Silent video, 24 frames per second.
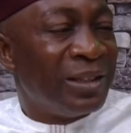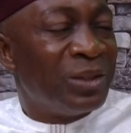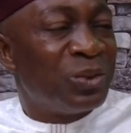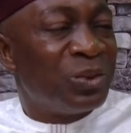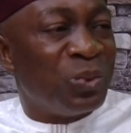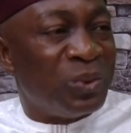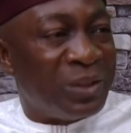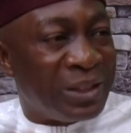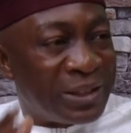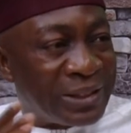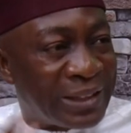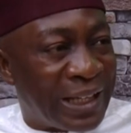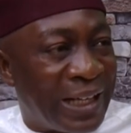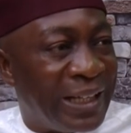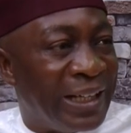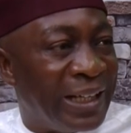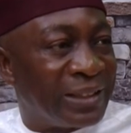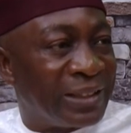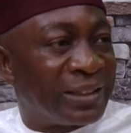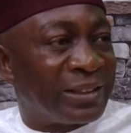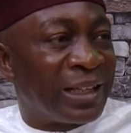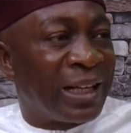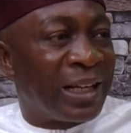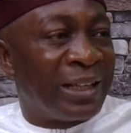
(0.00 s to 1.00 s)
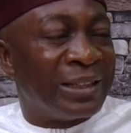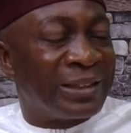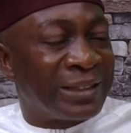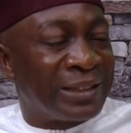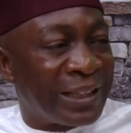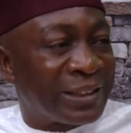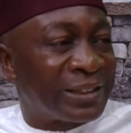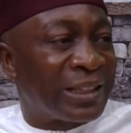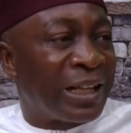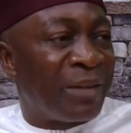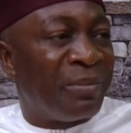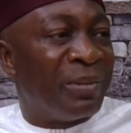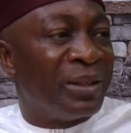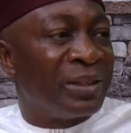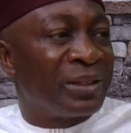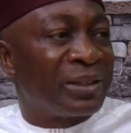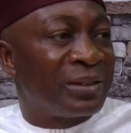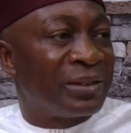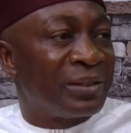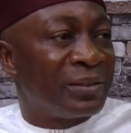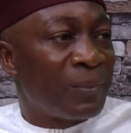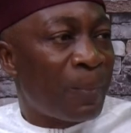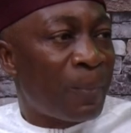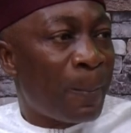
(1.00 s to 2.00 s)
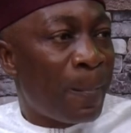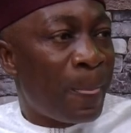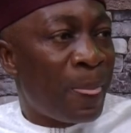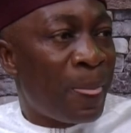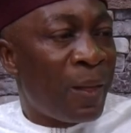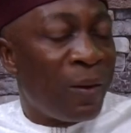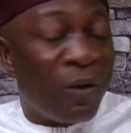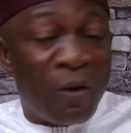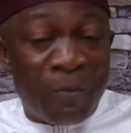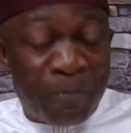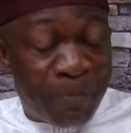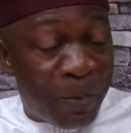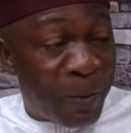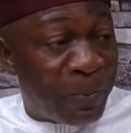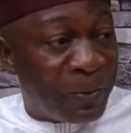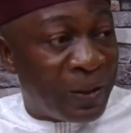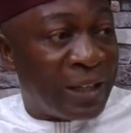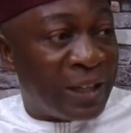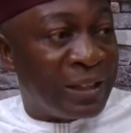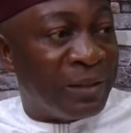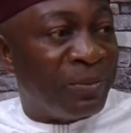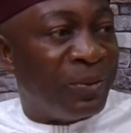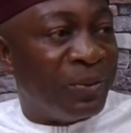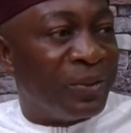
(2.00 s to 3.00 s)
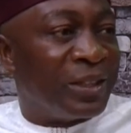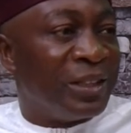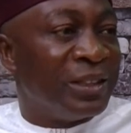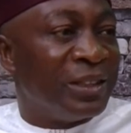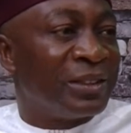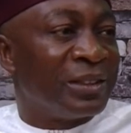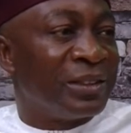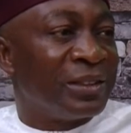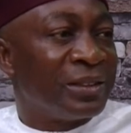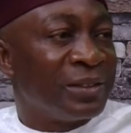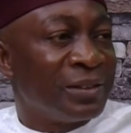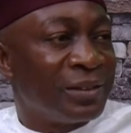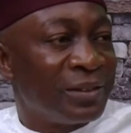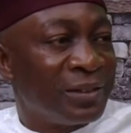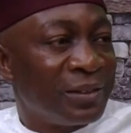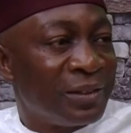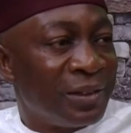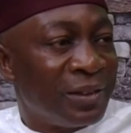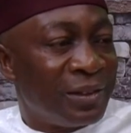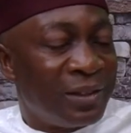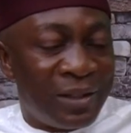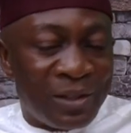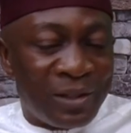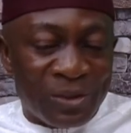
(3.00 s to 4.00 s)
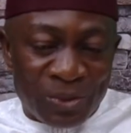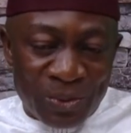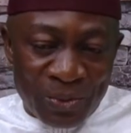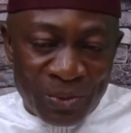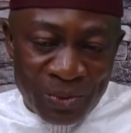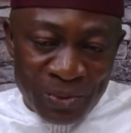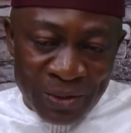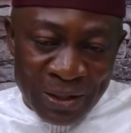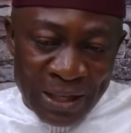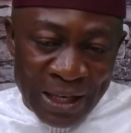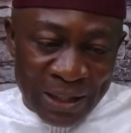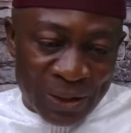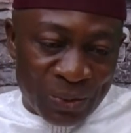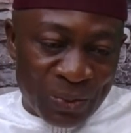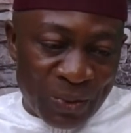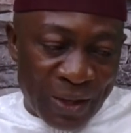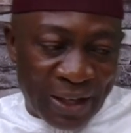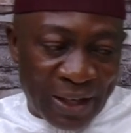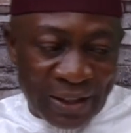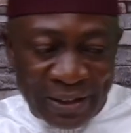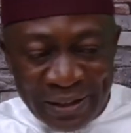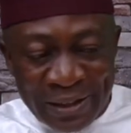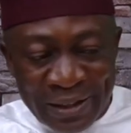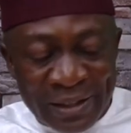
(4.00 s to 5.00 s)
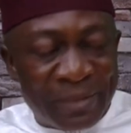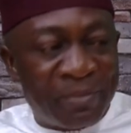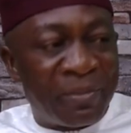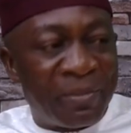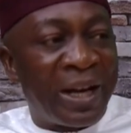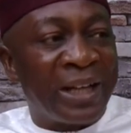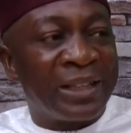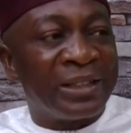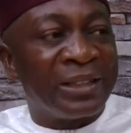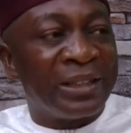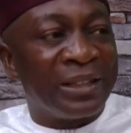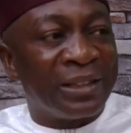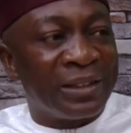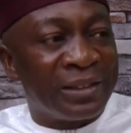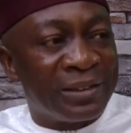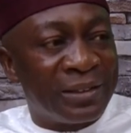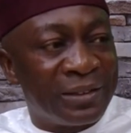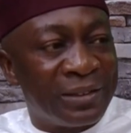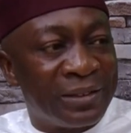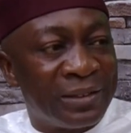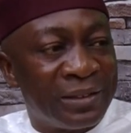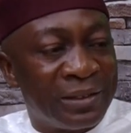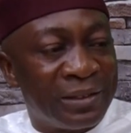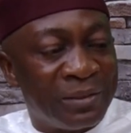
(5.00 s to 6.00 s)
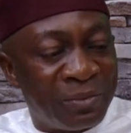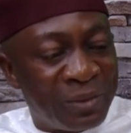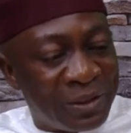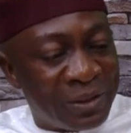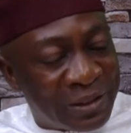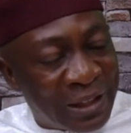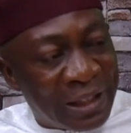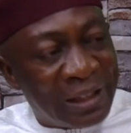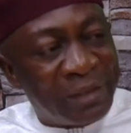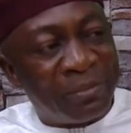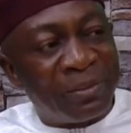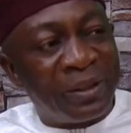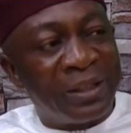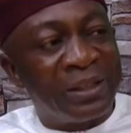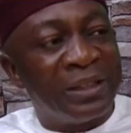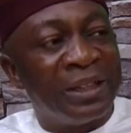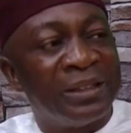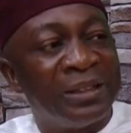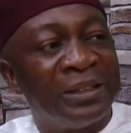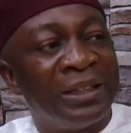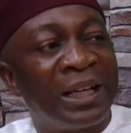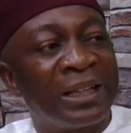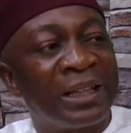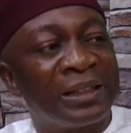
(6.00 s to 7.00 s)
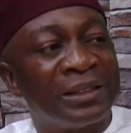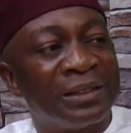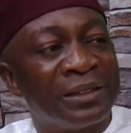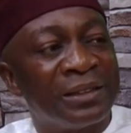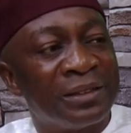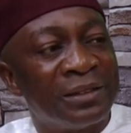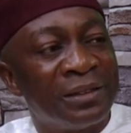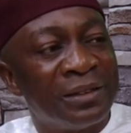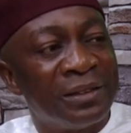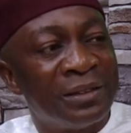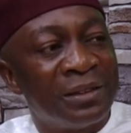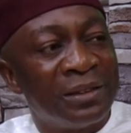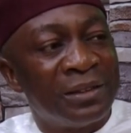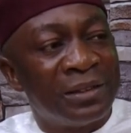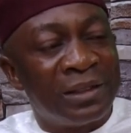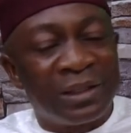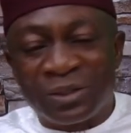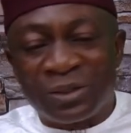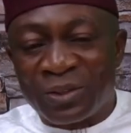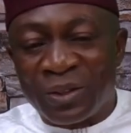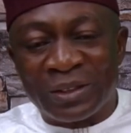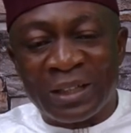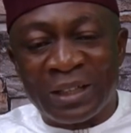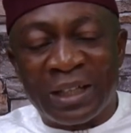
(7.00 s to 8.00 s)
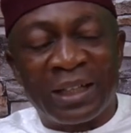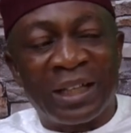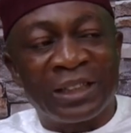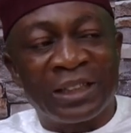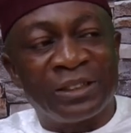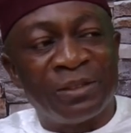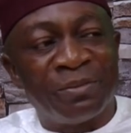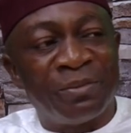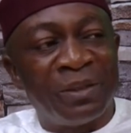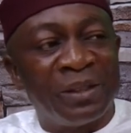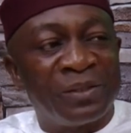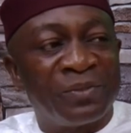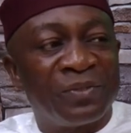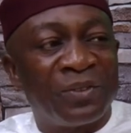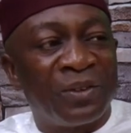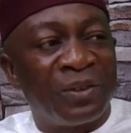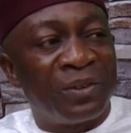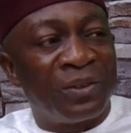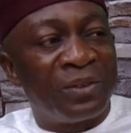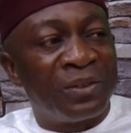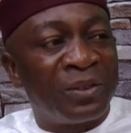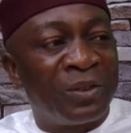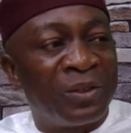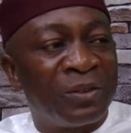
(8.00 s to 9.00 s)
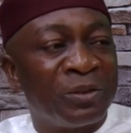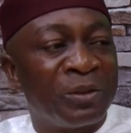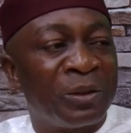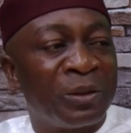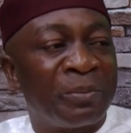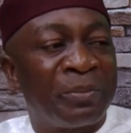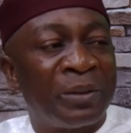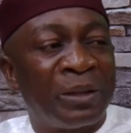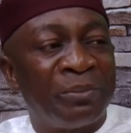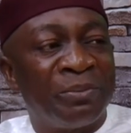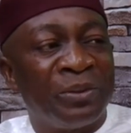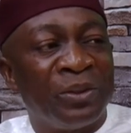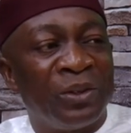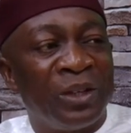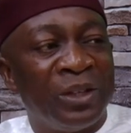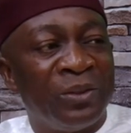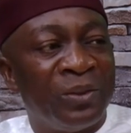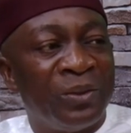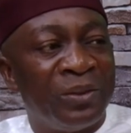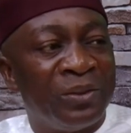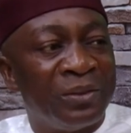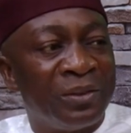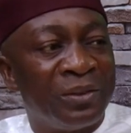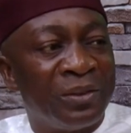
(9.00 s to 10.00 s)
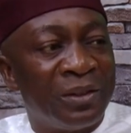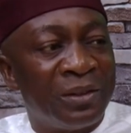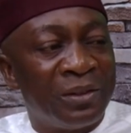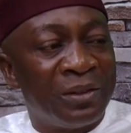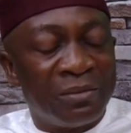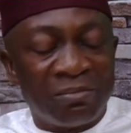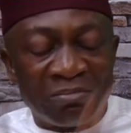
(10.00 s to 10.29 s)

to the tenets and the testaments of popular democracy. So that's why in magazine we celebrated that. It's not an achievement for Governor Akpabio alone. alone.